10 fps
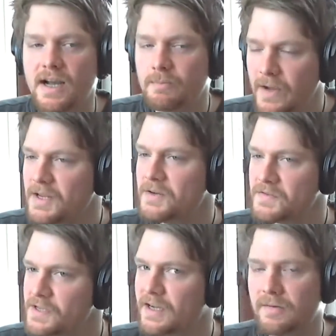I bet you
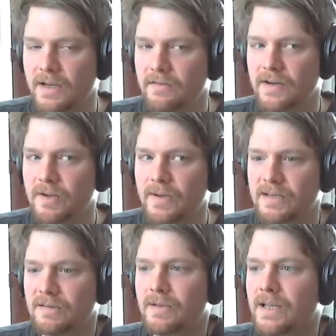if Sargon made a video
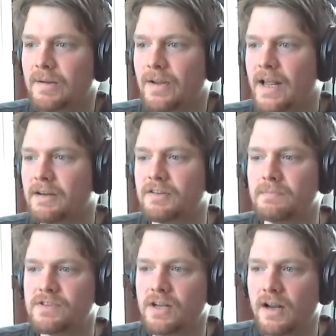back to me, he'd be like,
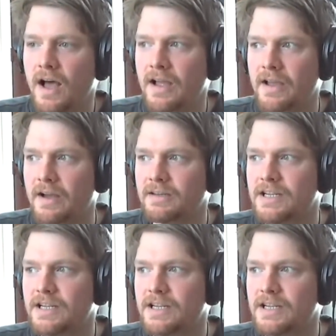Tim's a liar,